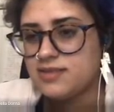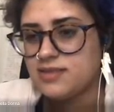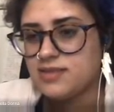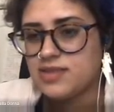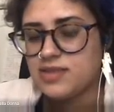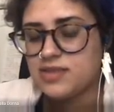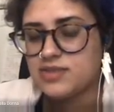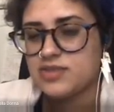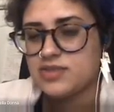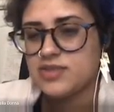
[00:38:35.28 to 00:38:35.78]

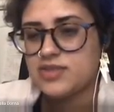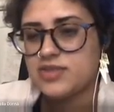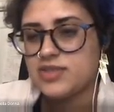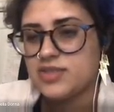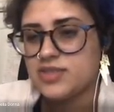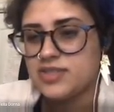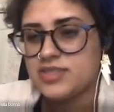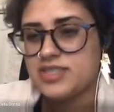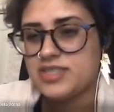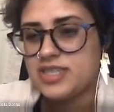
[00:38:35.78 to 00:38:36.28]
There's a
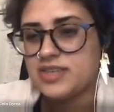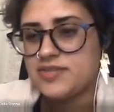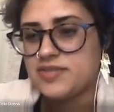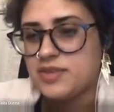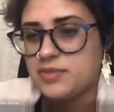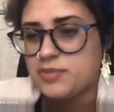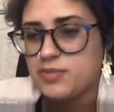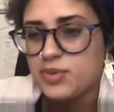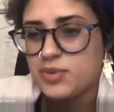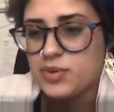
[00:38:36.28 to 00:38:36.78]
good
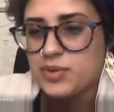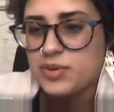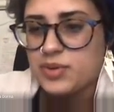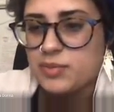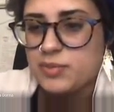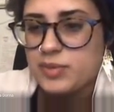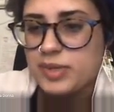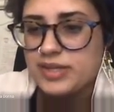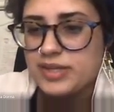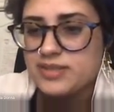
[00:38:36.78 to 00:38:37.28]
David
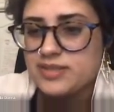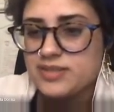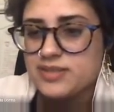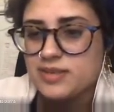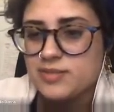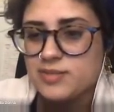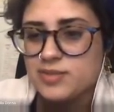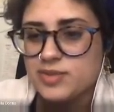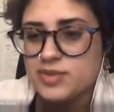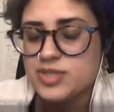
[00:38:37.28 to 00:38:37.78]
Prokopet's
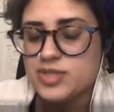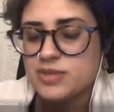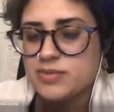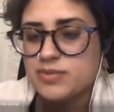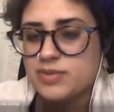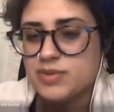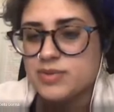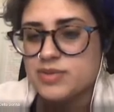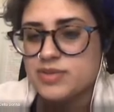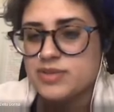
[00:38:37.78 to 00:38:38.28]
Tumblr ship
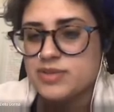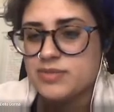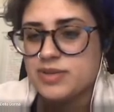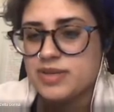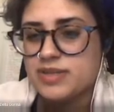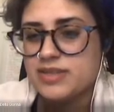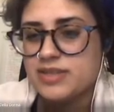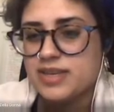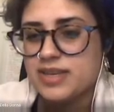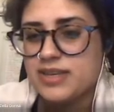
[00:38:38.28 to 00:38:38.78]
post
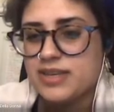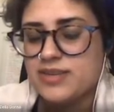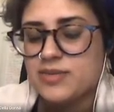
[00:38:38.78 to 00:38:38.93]
about that.